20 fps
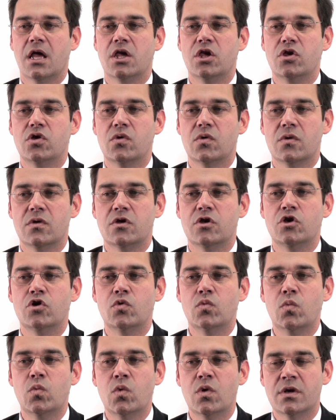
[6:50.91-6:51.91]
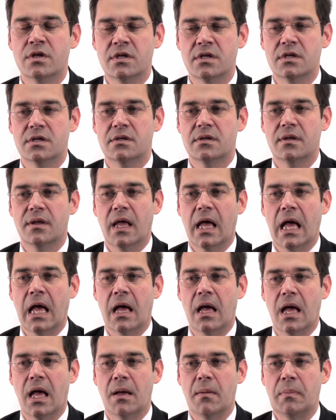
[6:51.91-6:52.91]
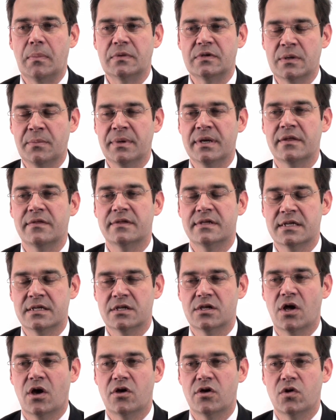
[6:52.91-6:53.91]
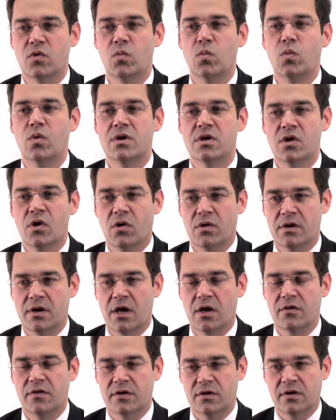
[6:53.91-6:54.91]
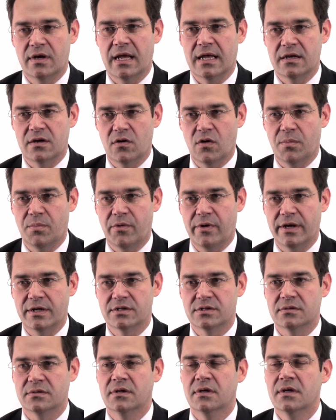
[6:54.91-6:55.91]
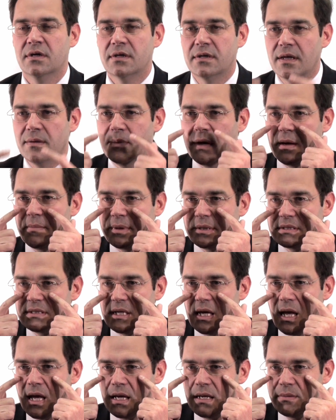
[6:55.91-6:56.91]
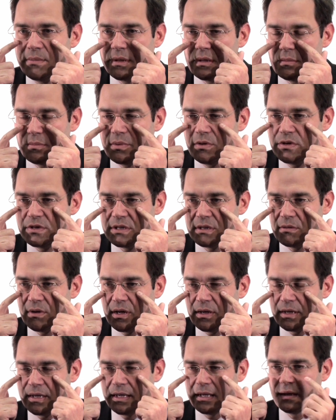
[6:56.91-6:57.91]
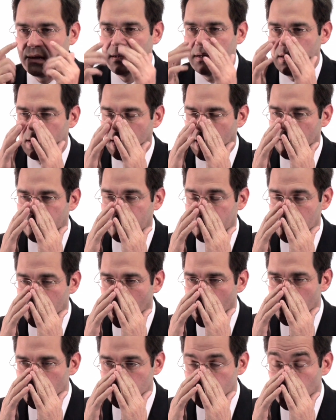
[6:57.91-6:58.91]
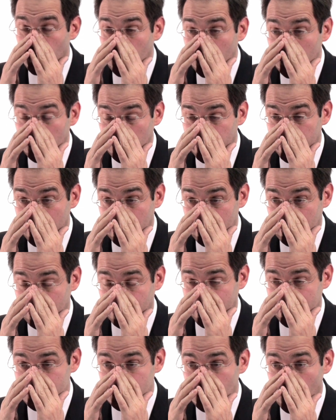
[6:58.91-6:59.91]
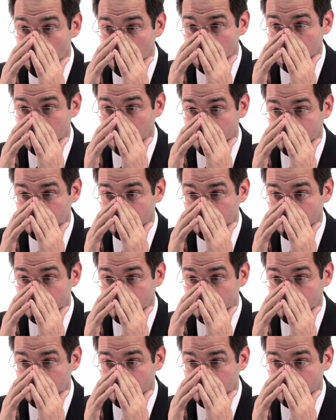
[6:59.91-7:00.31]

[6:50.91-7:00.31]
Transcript: you wouldn't. Somebody that didn't know you would not know that you'd had an operation. There might be a tiny bit of bruising around here, and the nose will be a little bit swollen,